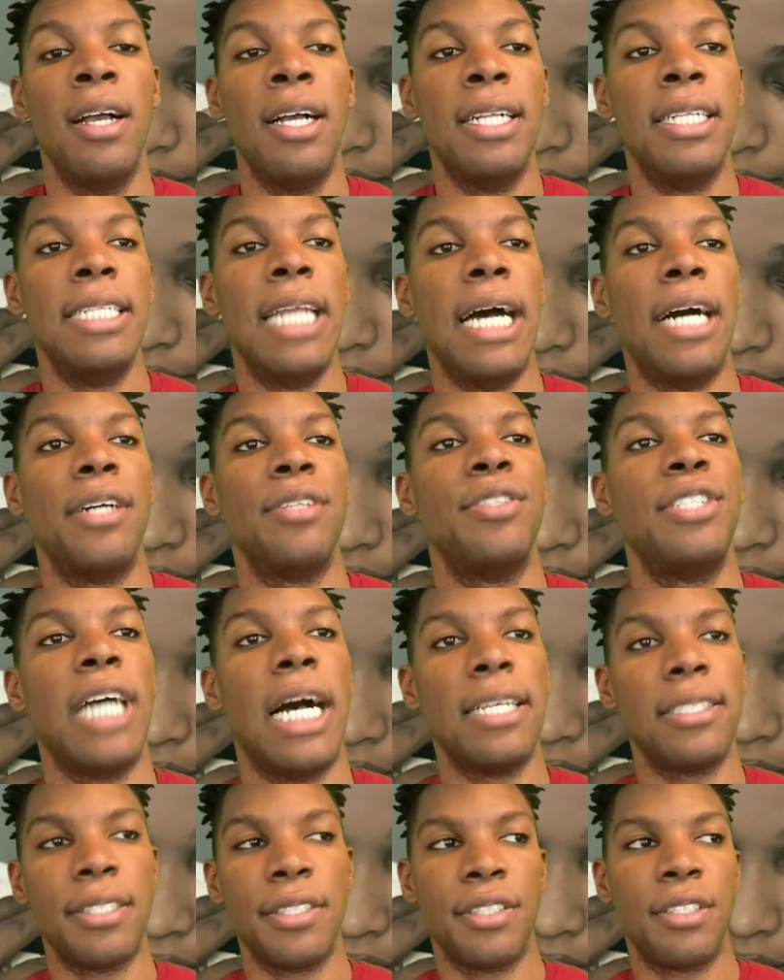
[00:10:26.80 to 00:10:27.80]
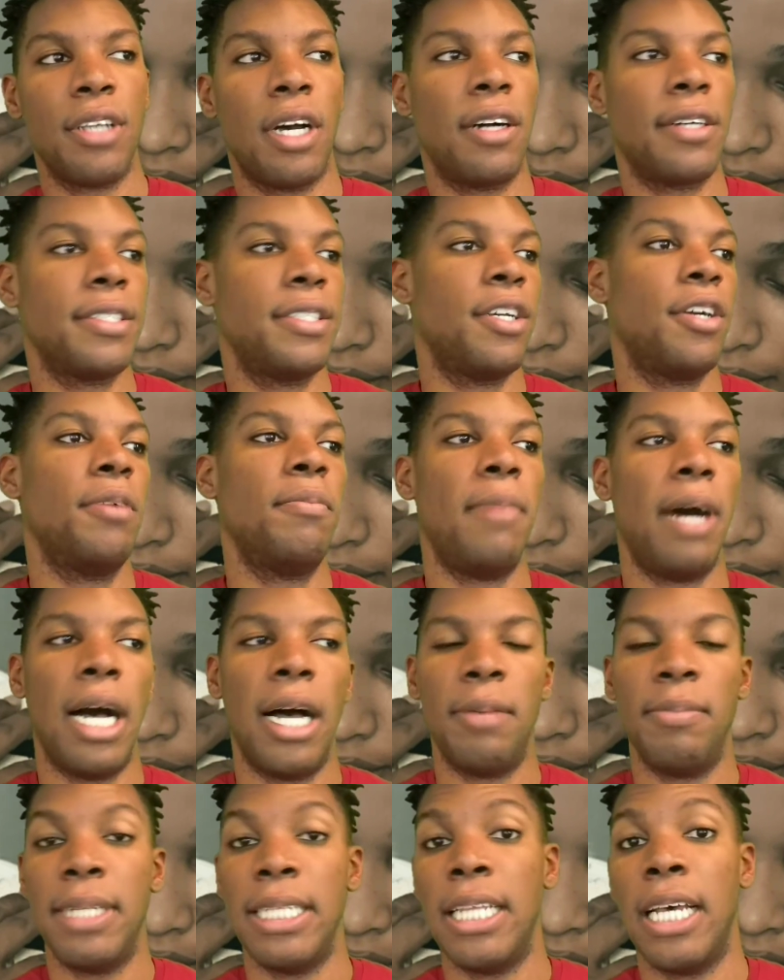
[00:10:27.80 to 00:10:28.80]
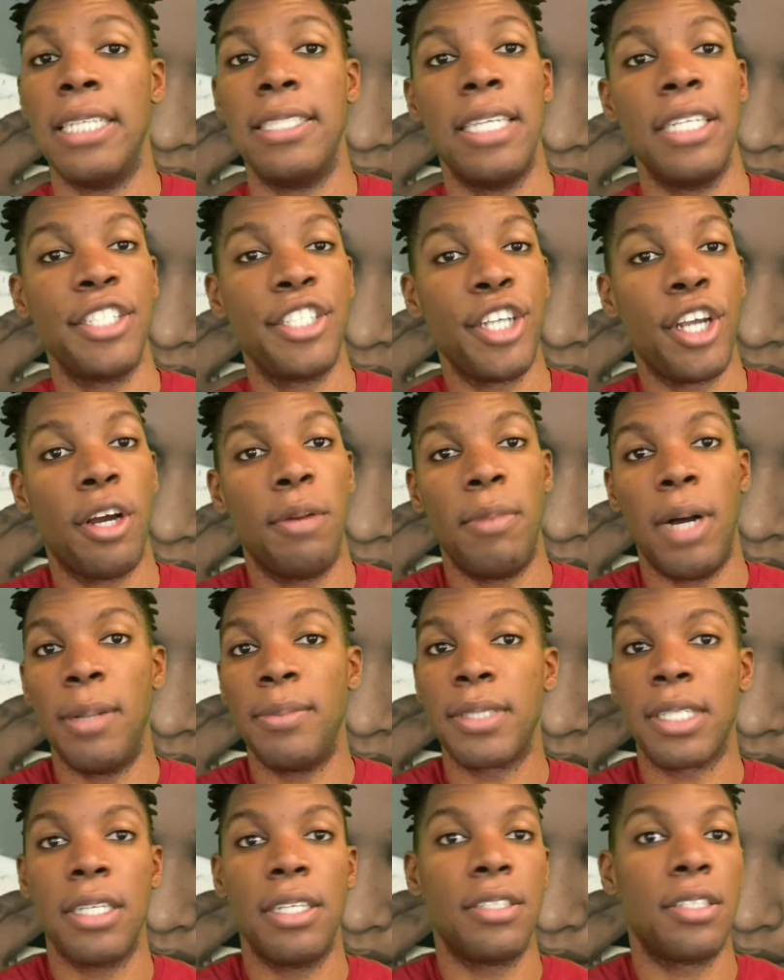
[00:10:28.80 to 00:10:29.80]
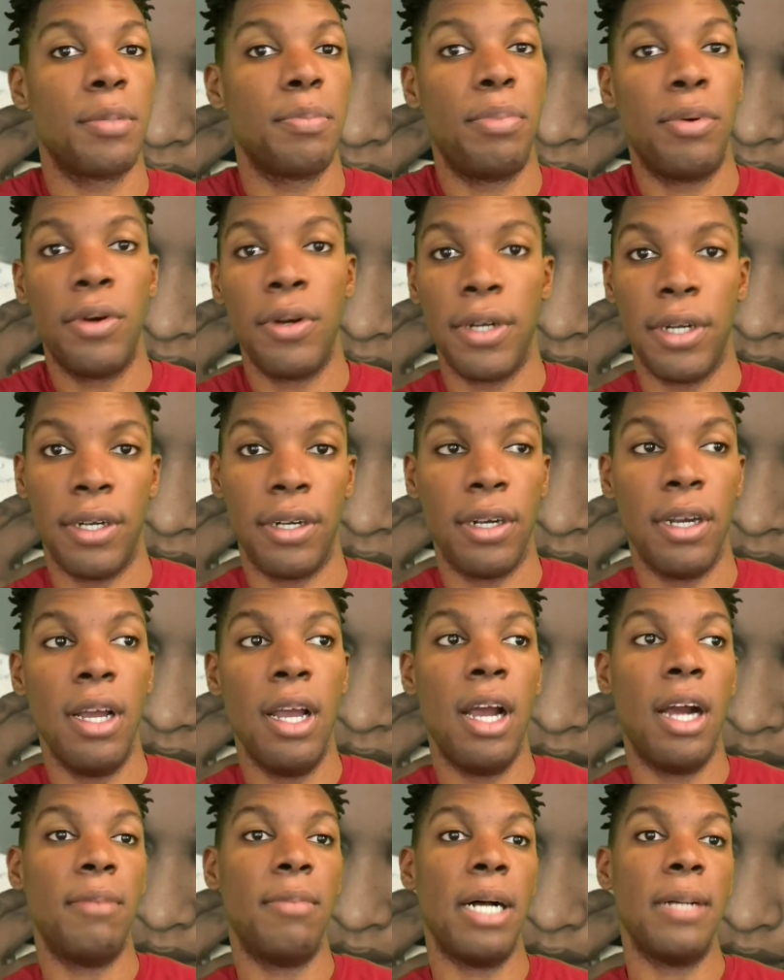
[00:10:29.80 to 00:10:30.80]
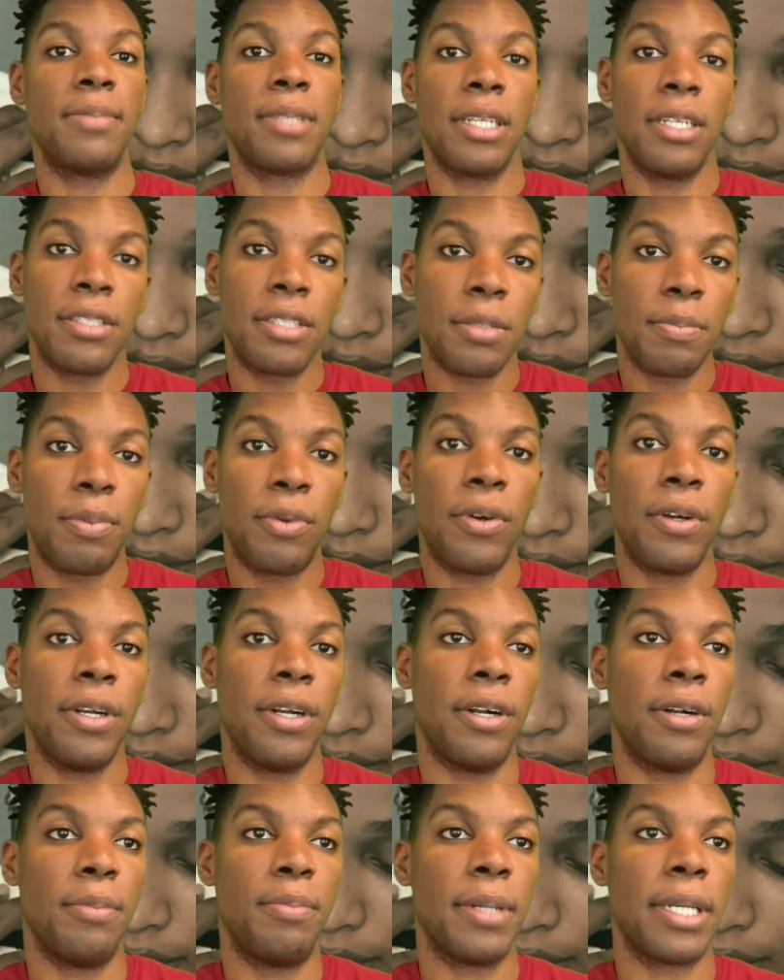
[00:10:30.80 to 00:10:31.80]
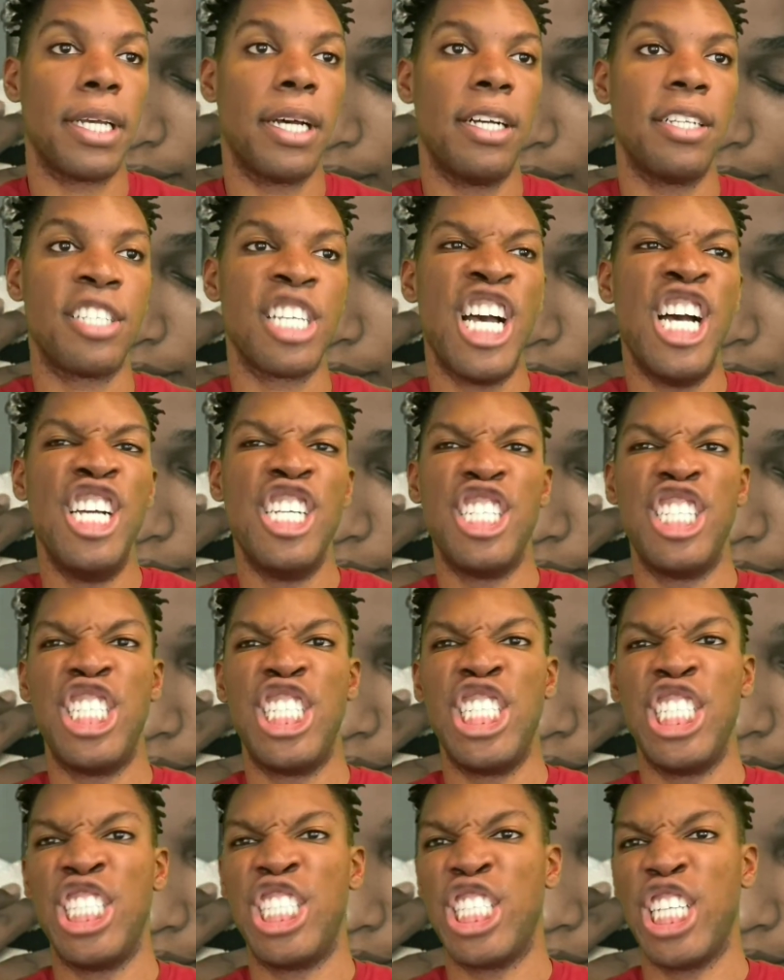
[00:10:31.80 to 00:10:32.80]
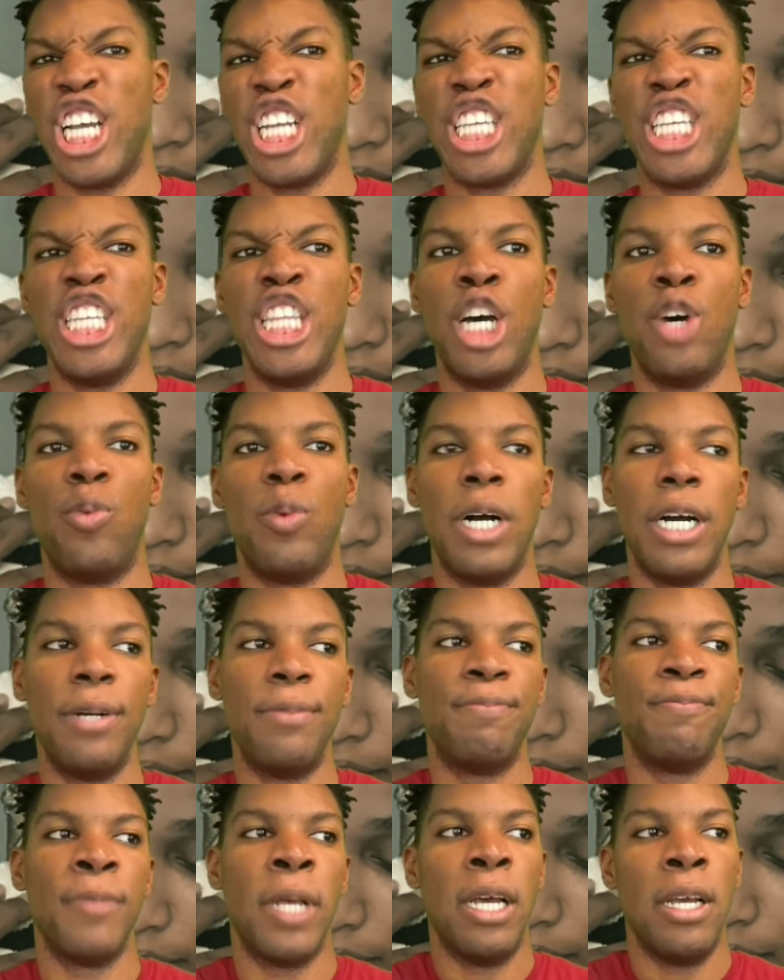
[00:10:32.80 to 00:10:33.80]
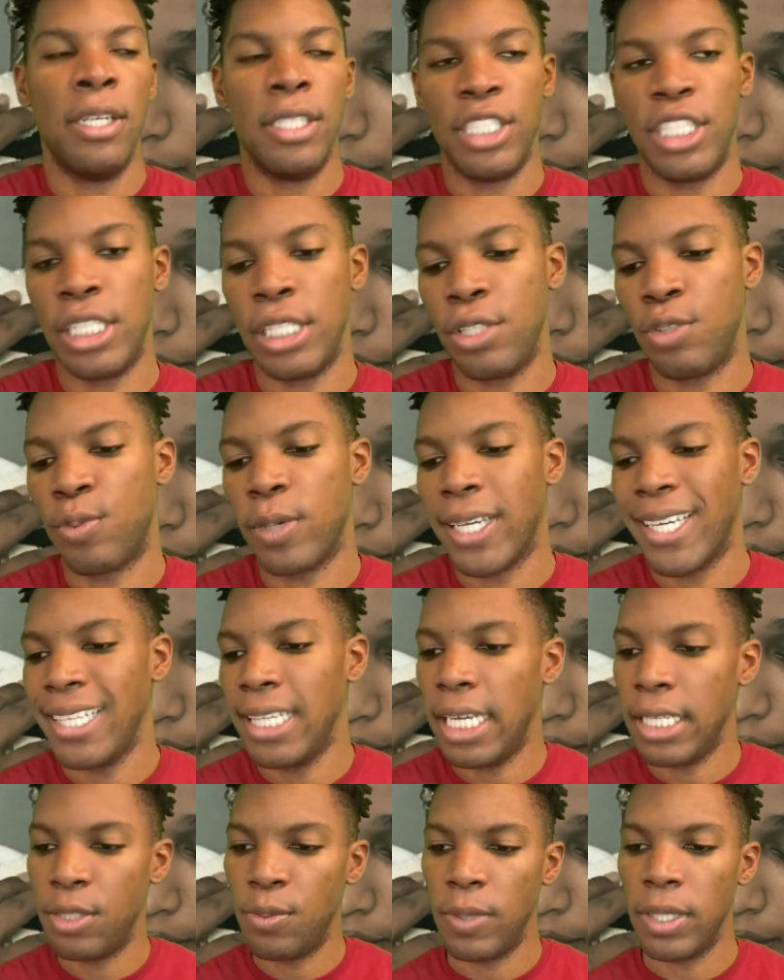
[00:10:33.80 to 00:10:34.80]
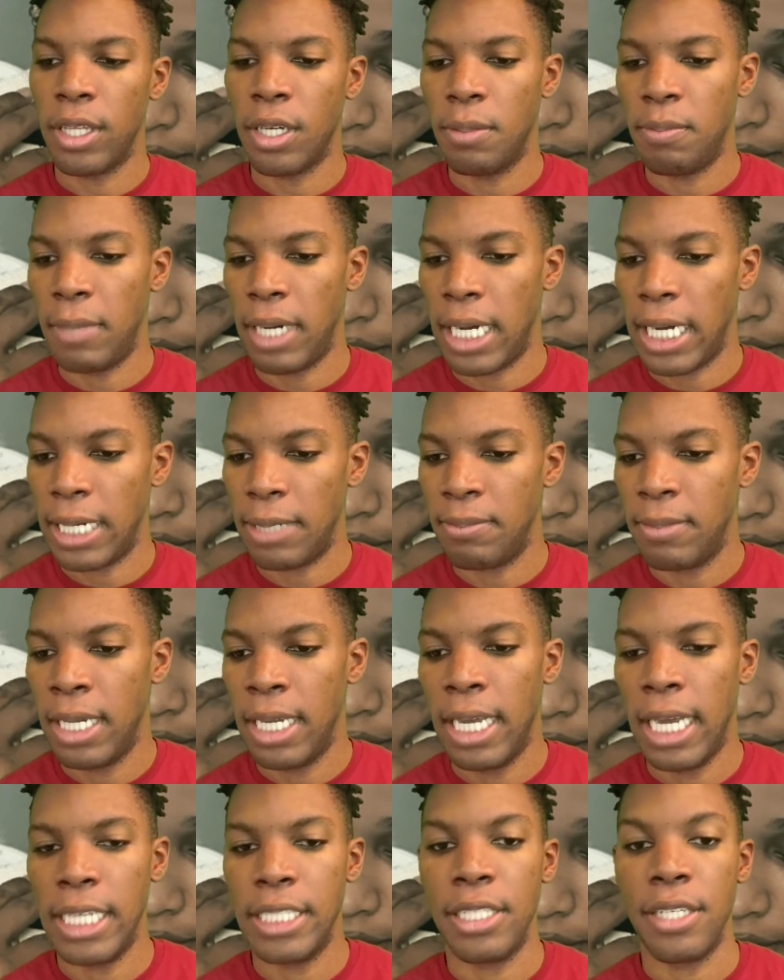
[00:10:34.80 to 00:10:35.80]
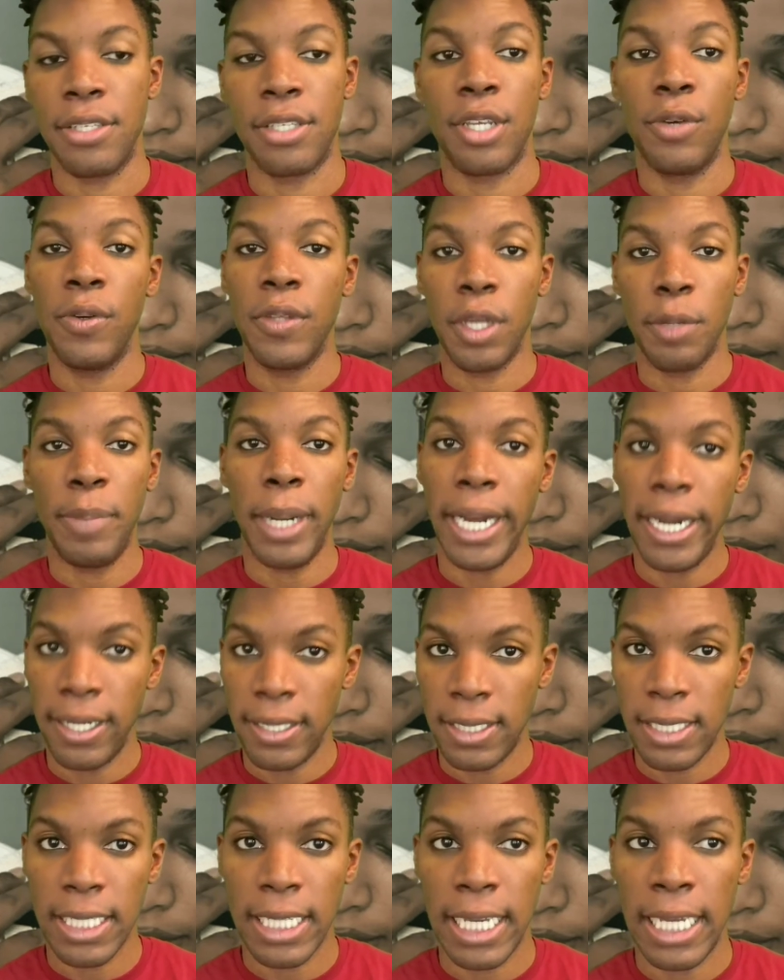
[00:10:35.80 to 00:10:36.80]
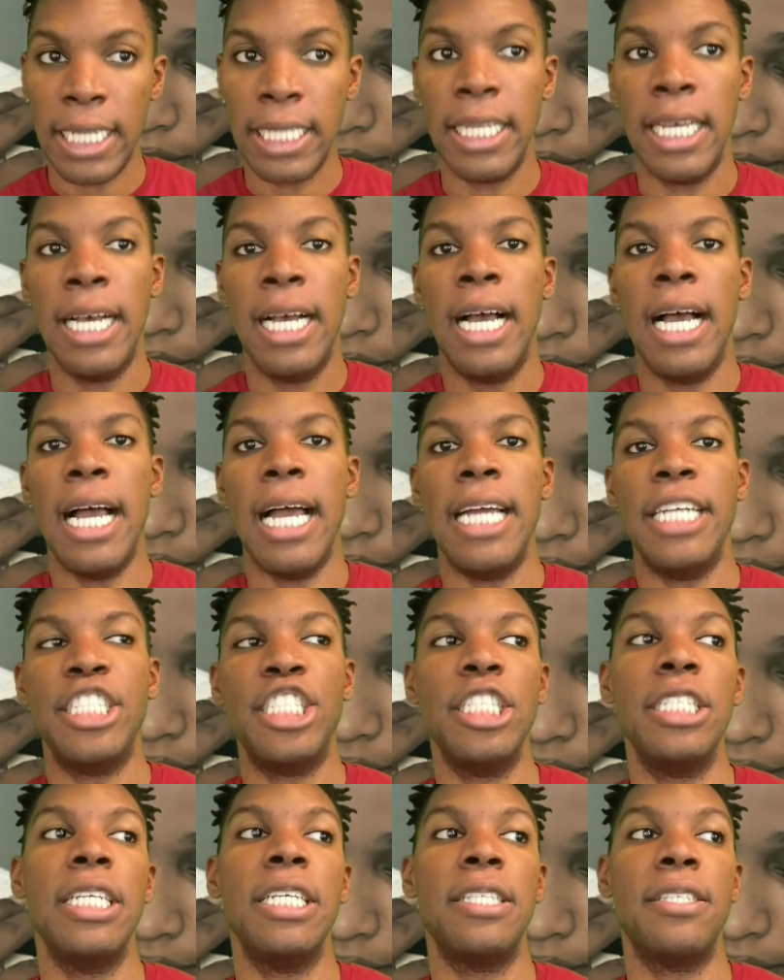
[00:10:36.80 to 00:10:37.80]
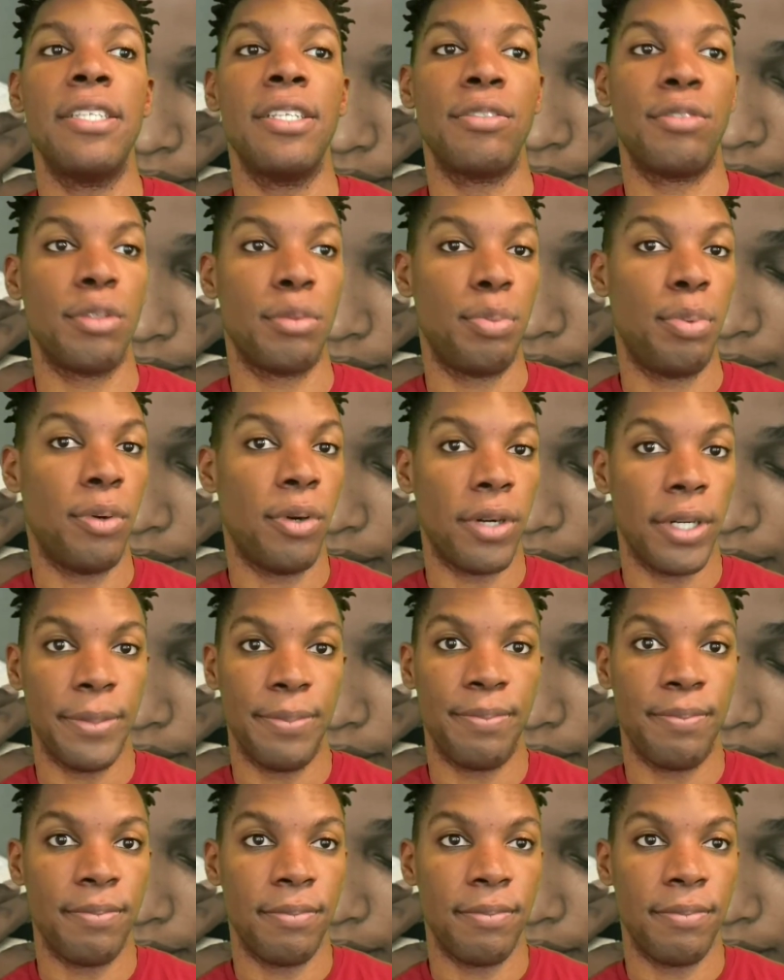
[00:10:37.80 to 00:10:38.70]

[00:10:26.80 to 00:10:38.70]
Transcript: now Joseline's talking to her mom, and essentially her mom's going to support her. Her mom's going to support her because she's like, you know what? She's reconnected with her mom, and she's good with her parents again, and she needs their support.